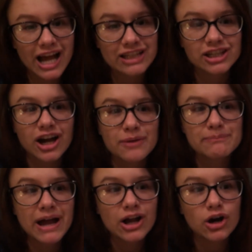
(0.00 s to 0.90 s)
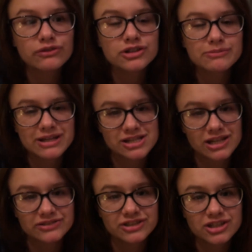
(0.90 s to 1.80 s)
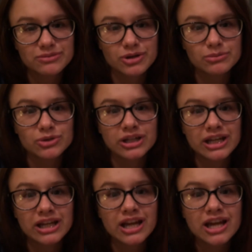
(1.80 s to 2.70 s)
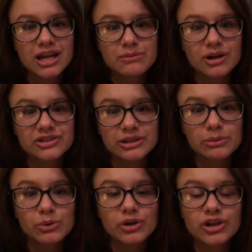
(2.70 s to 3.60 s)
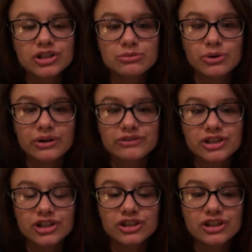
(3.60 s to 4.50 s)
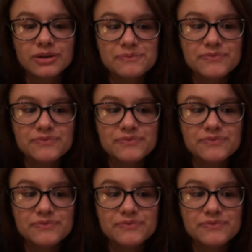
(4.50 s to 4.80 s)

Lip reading: and I'm back off to Manchester tomorrow morning because I'm at work tomorrow afternoon.